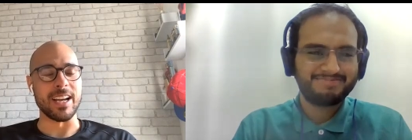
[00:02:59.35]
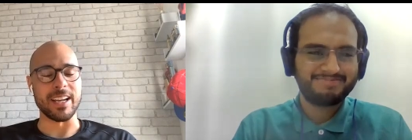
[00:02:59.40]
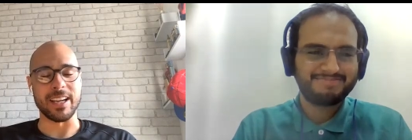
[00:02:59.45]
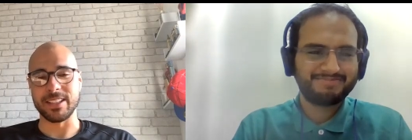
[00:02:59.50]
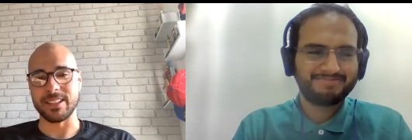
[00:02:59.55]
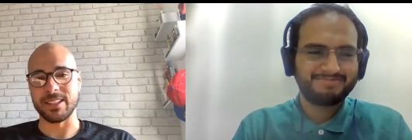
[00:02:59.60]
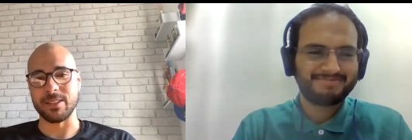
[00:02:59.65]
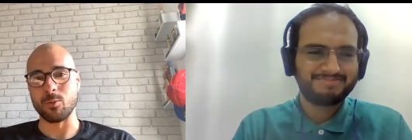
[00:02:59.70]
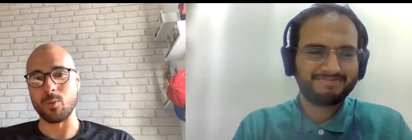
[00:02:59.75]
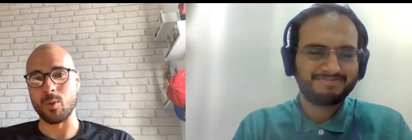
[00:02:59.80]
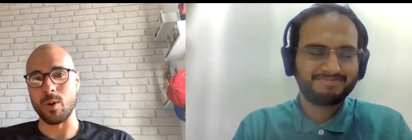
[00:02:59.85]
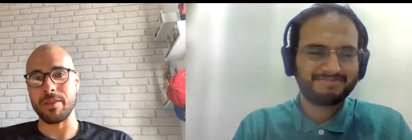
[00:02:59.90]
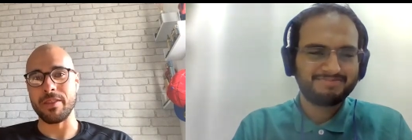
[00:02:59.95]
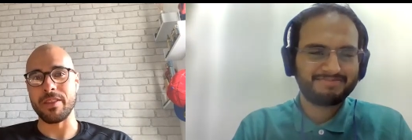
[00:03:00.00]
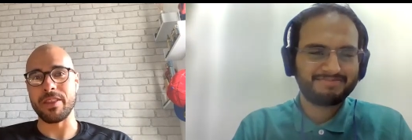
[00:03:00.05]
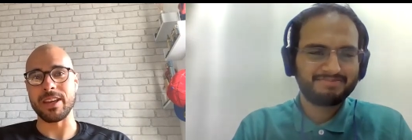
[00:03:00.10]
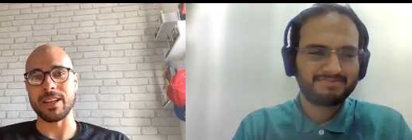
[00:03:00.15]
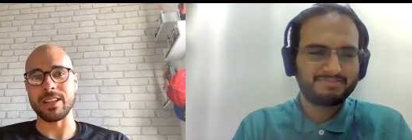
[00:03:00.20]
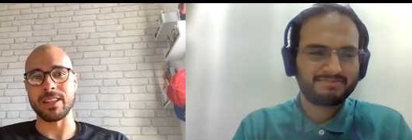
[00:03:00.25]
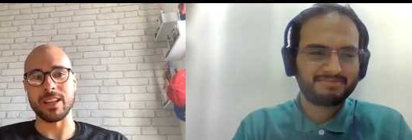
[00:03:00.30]
Speaker 1: i guess the
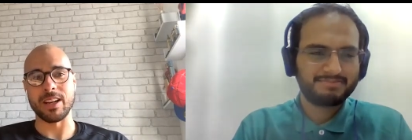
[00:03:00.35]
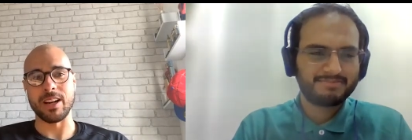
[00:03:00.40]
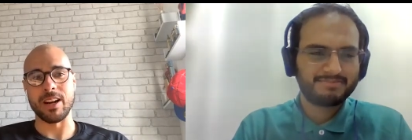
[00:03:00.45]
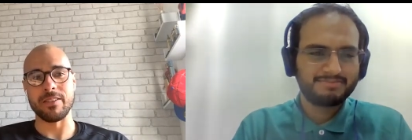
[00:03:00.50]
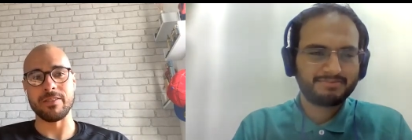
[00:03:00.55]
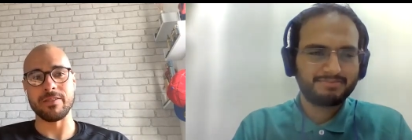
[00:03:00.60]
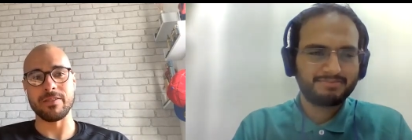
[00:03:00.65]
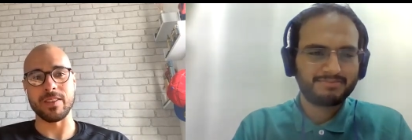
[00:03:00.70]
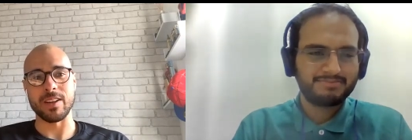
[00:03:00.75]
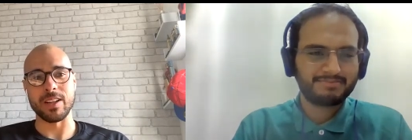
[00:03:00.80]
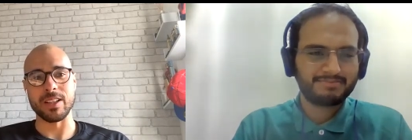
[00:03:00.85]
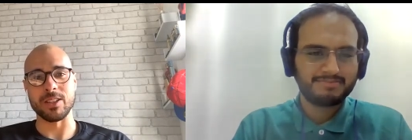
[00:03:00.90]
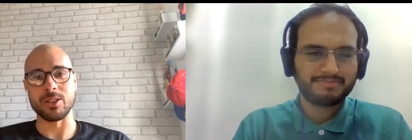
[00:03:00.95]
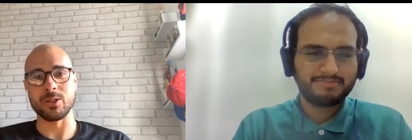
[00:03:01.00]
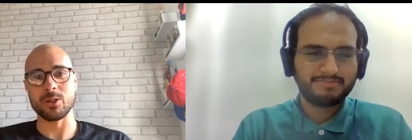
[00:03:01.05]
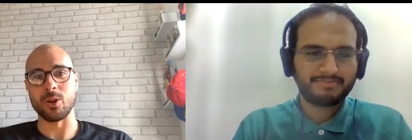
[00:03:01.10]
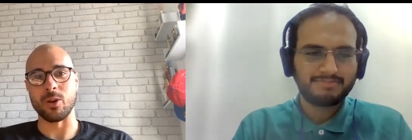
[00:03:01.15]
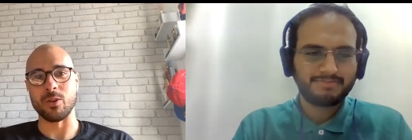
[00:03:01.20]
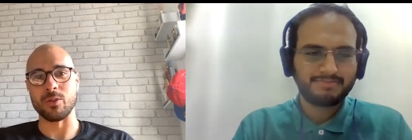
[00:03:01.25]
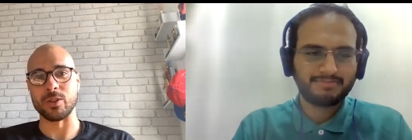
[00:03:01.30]
one thing that i've
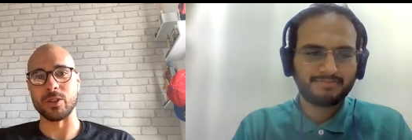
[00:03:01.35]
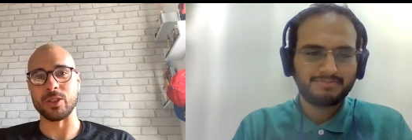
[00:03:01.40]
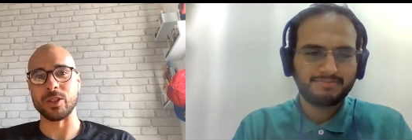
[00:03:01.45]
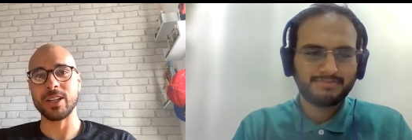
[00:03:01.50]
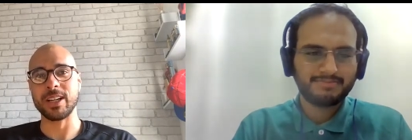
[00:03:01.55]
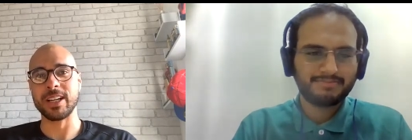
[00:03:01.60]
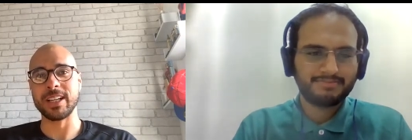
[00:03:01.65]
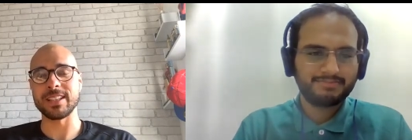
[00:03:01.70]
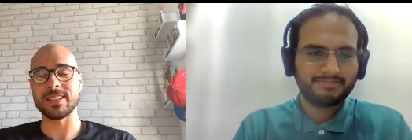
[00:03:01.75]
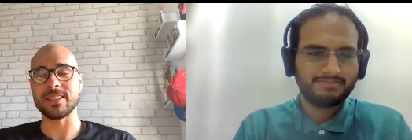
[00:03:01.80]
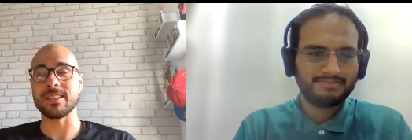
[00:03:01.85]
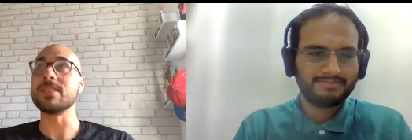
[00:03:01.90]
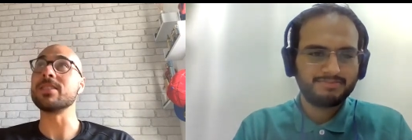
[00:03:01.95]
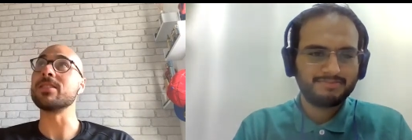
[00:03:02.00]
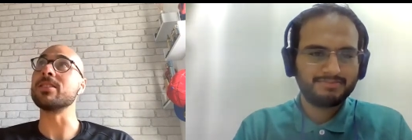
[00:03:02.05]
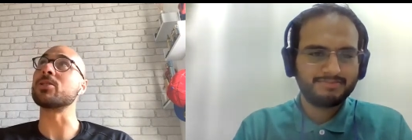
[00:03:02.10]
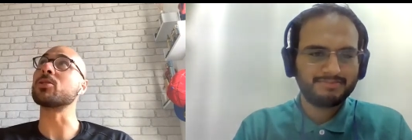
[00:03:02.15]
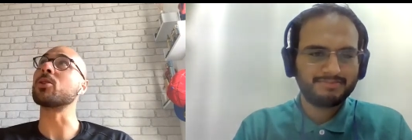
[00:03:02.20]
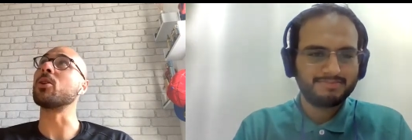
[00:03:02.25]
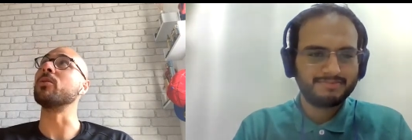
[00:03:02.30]
discovered
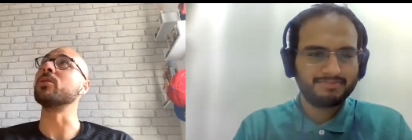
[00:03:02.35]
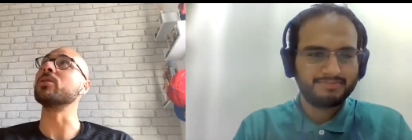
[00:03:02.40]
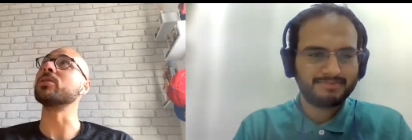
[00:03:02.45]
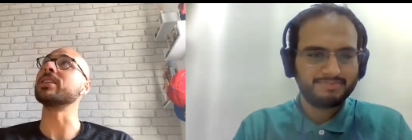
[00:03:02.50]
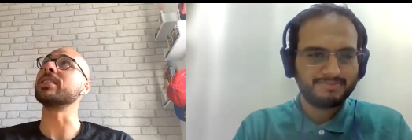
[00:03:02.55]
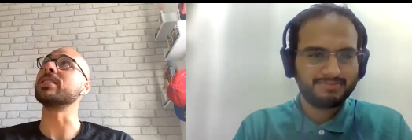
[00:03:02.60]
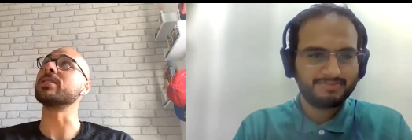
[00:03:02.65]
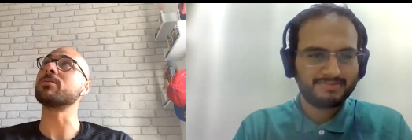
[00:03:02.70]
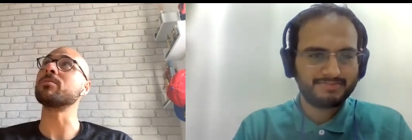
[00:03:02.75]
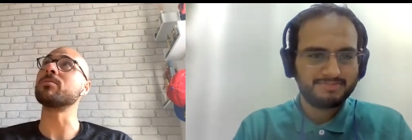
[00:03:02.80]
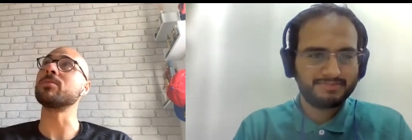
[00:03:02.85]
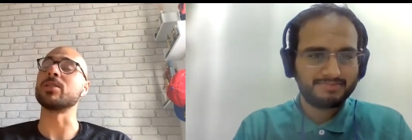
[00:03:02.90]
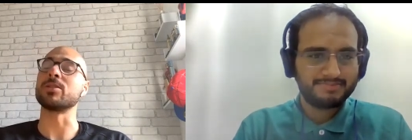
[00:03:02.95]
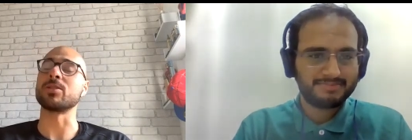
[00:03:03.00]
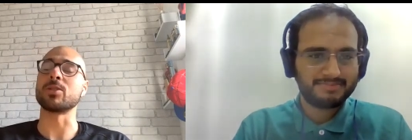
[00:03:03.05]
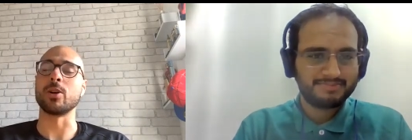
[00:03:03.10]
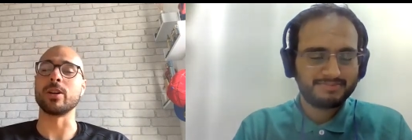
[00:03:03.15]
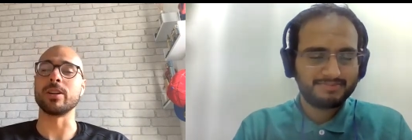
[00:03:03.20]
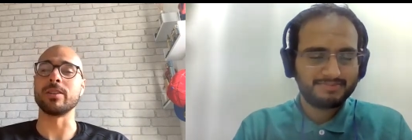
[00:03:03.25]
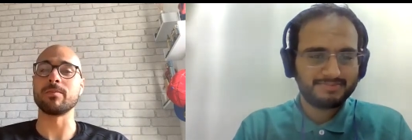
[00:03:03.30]
discovered since
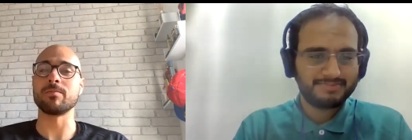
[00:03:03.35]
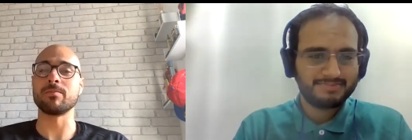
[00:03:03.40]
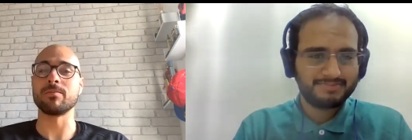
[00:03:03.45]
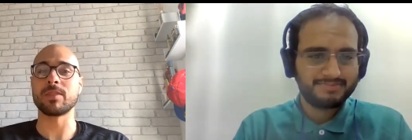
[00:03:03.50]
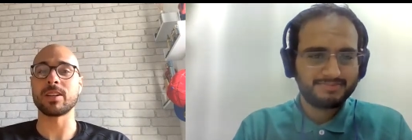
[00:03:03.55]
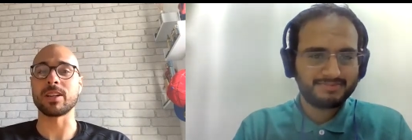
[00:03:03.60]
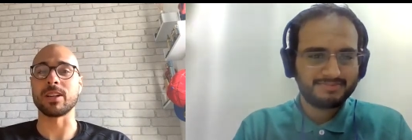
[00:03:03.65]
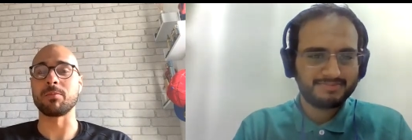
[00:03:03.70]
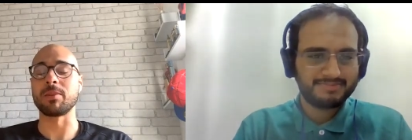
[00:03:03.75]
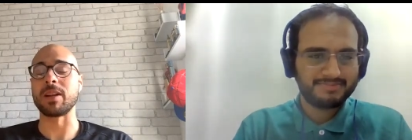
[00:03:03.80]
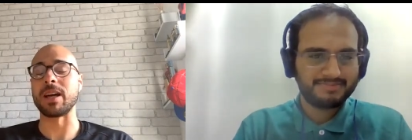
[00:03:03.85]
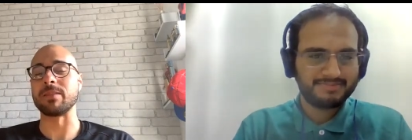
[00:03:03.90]
since going kind of